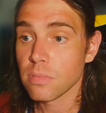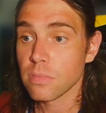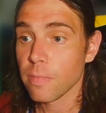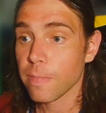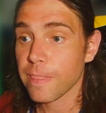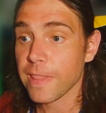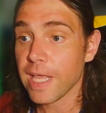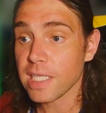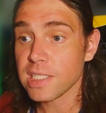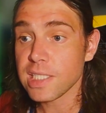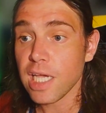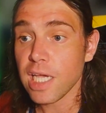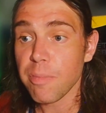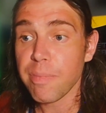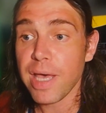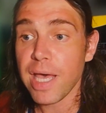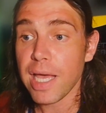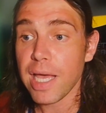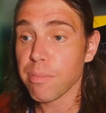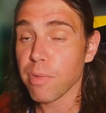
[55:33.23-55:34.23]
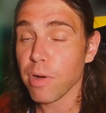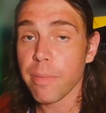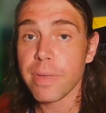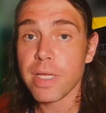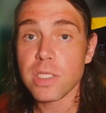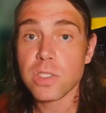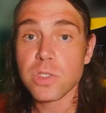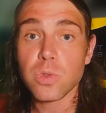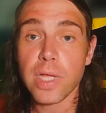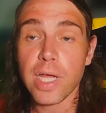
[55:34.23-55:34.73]
That's how bad my
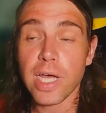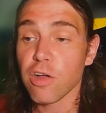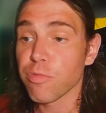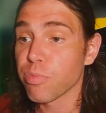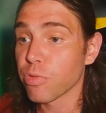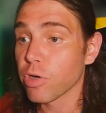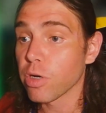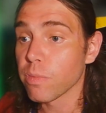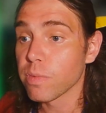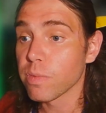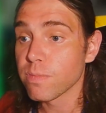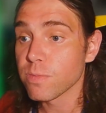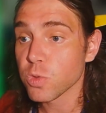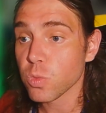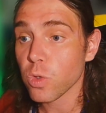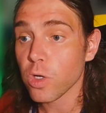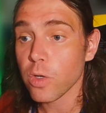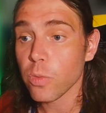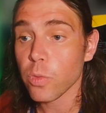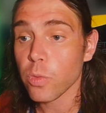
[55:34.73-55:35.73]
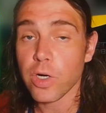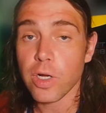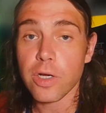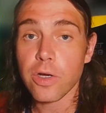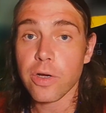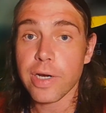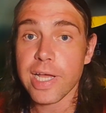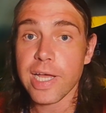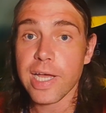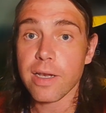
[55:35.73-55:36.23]
mental health problems were when I
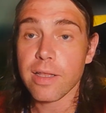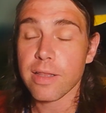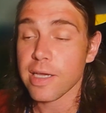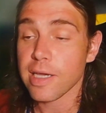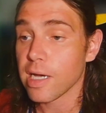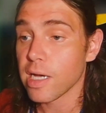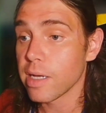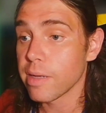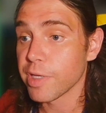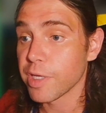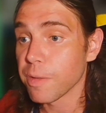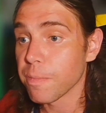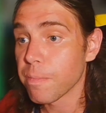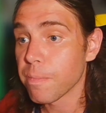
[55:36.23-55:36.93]
got out of the army.